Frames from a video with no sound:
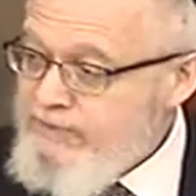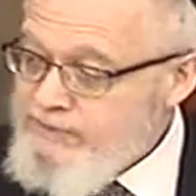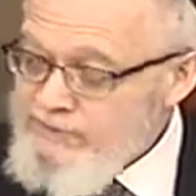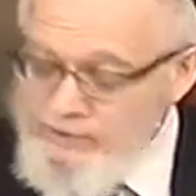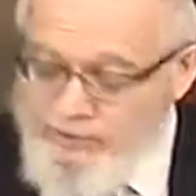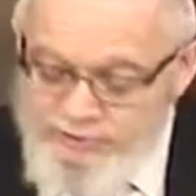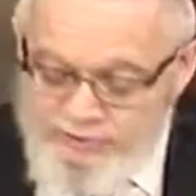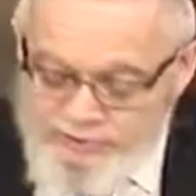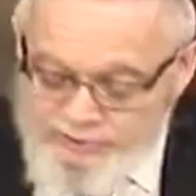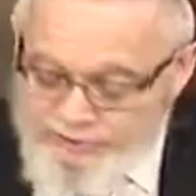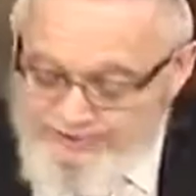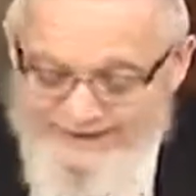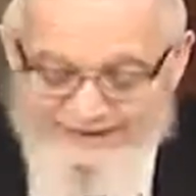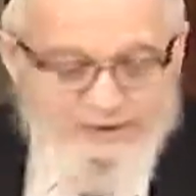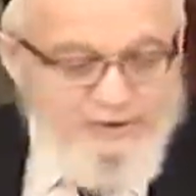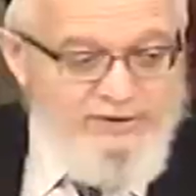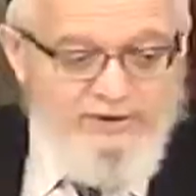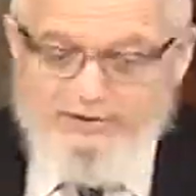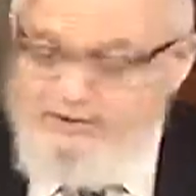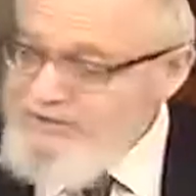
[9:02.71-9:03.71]
So
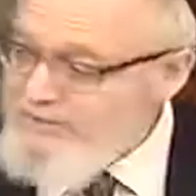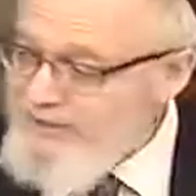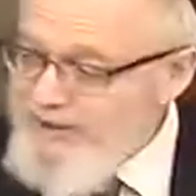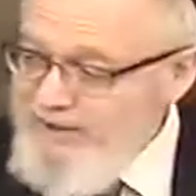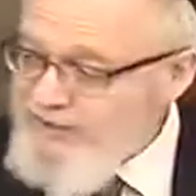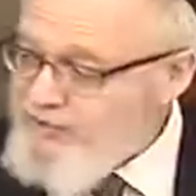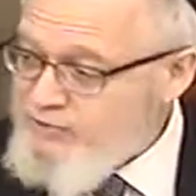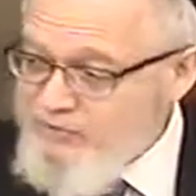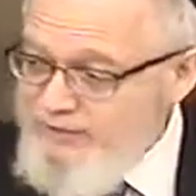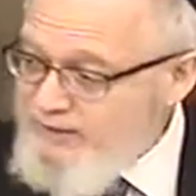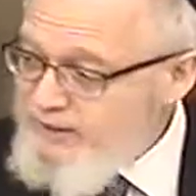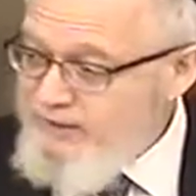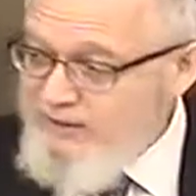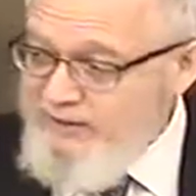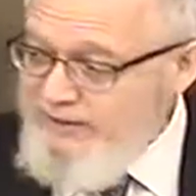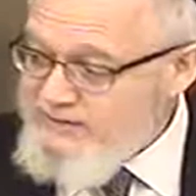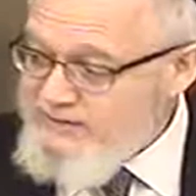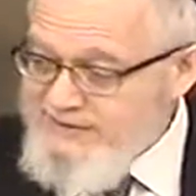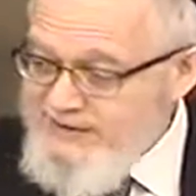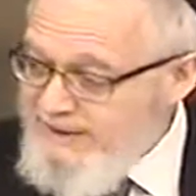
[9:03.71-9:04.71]
transferring out to money is really,
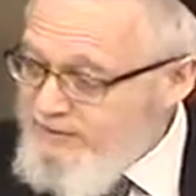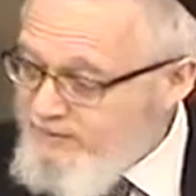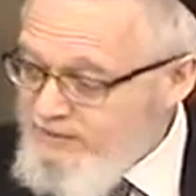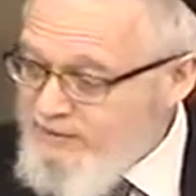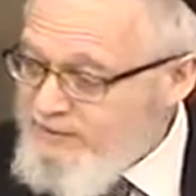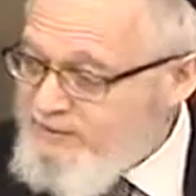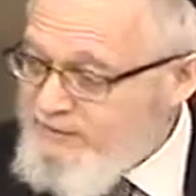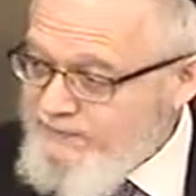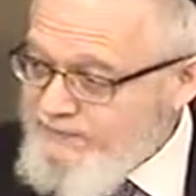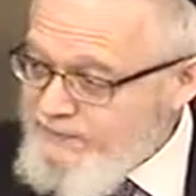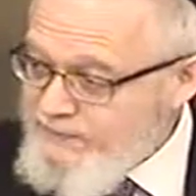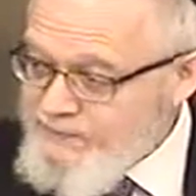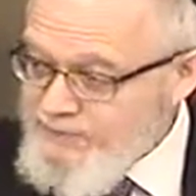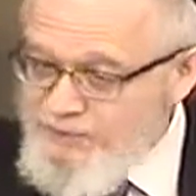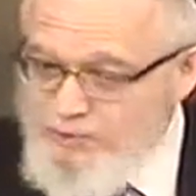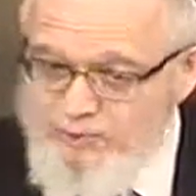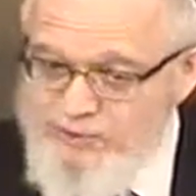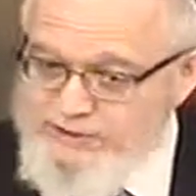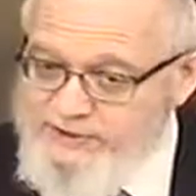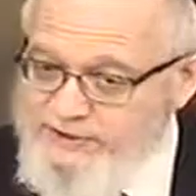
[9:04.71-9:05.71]
not a first, first
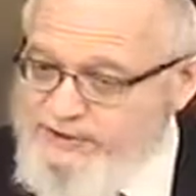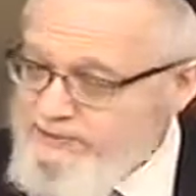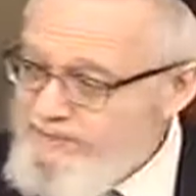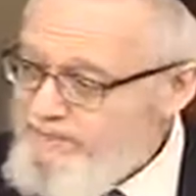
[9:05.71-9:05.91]
choice.